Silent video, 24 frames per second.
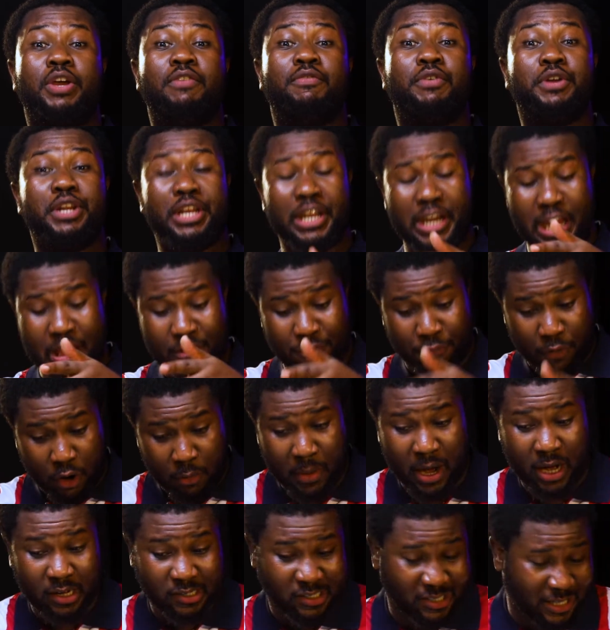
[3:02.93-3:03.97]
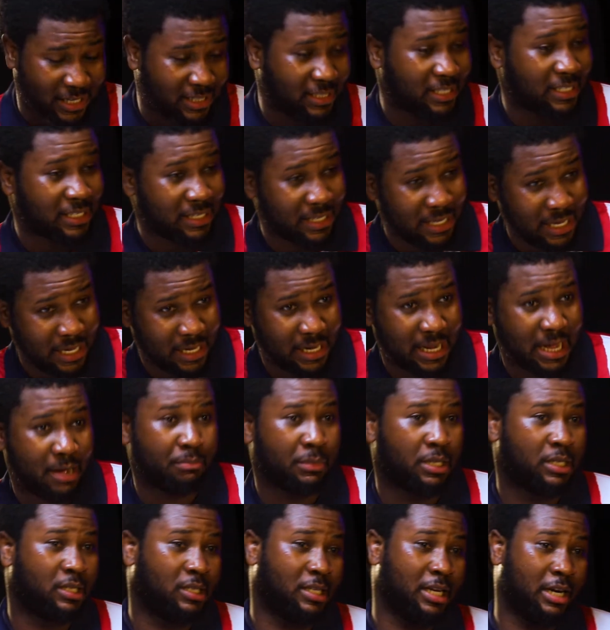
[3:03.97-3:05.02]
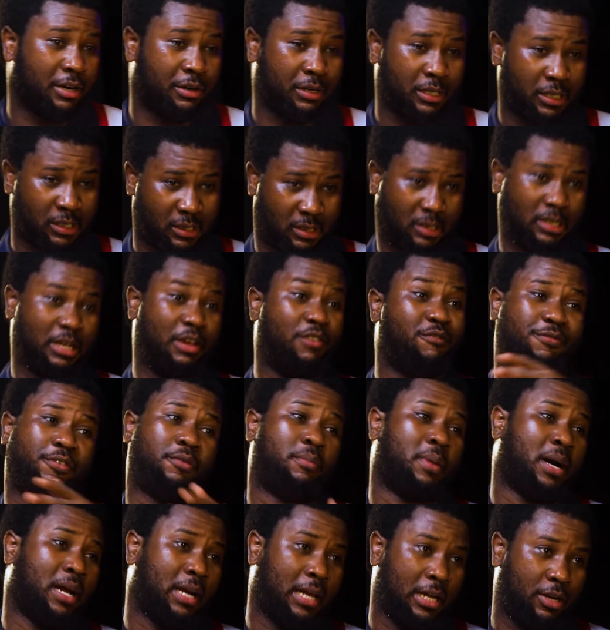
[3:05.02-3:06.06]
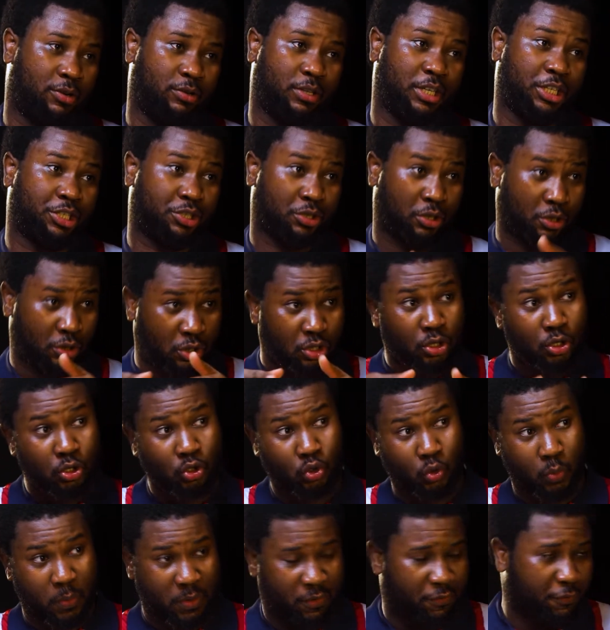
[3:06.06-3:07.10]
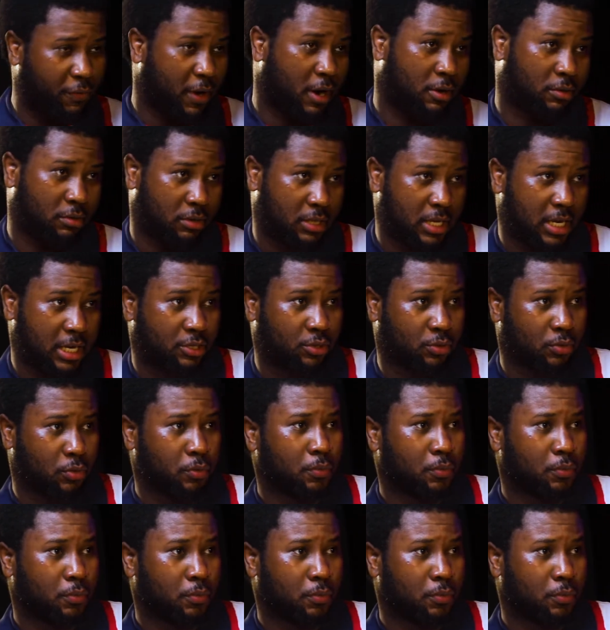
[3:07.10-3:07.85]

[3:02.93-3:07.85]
even in a formal setting, then that means there is informal education to be found there too.